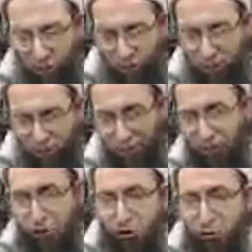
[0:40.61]
a great
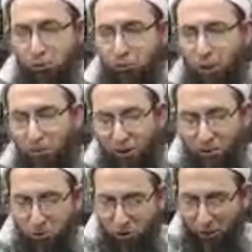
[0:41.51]
issue among the
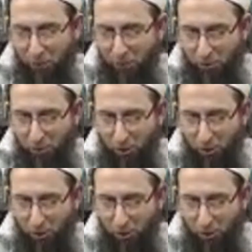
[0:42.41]
Muslims,